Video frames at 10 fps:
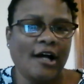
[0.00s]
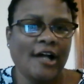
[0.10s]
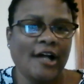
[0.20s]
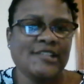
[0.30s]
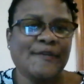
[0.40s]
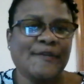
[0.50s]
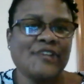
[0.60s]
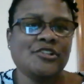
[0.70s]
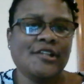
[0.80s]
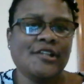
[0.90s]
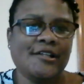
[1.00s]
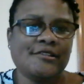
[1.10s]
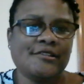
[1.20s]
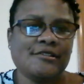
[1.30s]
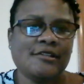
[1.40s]

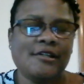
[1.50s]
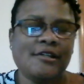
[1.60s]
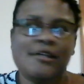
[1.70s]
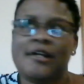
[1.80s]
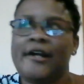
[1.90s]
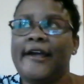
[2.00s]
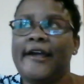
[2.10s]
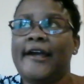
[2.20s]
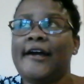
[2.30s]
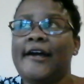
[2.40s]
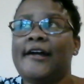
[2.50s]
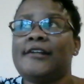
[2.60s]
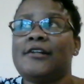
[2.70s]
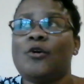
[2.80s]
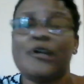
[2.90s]
specialists and
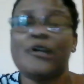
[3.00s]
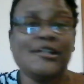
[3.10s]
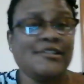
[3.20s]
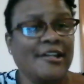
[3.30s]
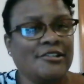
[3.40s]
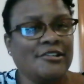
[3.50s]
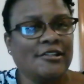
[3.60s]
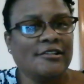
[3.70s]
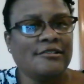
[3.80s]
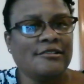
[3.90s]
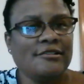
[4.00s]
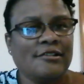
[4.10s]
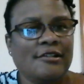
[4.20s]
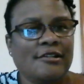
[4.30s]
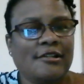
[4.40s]
organizations,
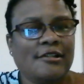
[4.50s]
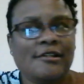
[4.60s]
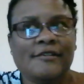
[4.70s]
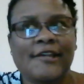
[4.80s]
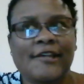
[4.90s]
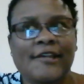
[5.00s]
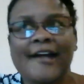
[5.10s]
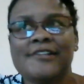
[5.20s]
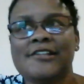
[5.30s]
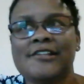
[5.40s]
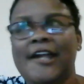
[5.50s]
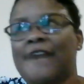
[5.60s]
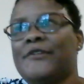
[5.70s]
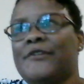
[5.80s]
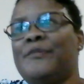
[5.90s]
they actually
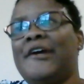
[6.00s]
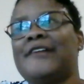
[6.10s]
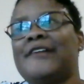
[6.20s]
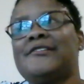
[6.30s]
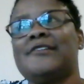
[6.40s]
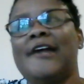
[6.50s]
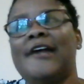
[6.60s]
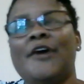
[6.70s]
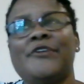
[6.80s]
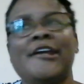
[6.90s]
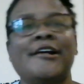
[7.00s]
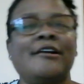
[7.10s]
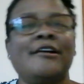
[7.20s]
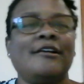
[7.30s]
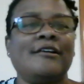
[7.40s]
have the best
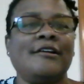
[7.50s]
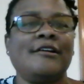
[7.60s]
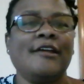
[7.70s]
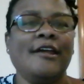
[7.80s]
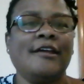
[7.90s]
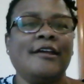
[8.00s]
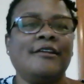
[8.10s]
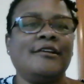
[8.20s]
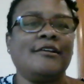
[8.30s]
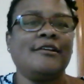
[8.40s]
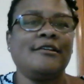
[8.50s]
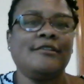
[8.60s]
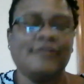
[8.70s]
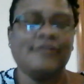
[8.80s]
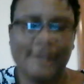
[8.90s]
healthcare in
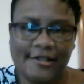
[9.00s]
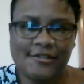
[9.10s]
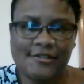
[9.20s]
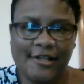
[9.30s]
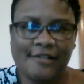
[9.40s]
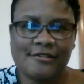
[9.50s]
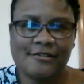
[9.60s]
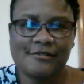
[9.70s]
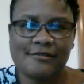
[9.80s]
the United States.